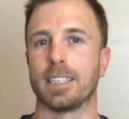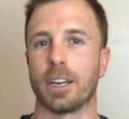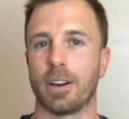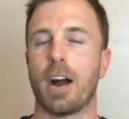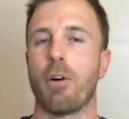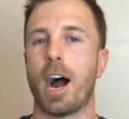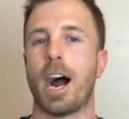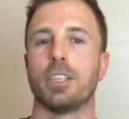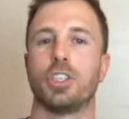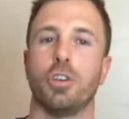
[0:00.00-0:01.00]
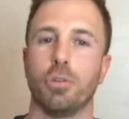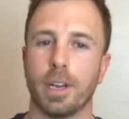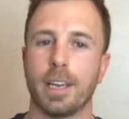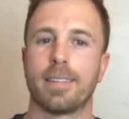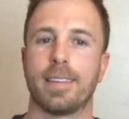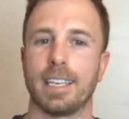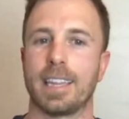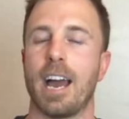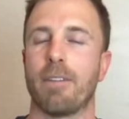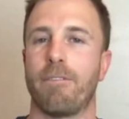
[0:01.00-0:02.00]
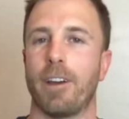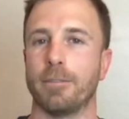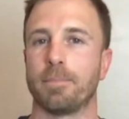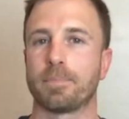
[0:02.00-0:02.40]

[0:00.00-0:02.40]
So how hard you think that felt.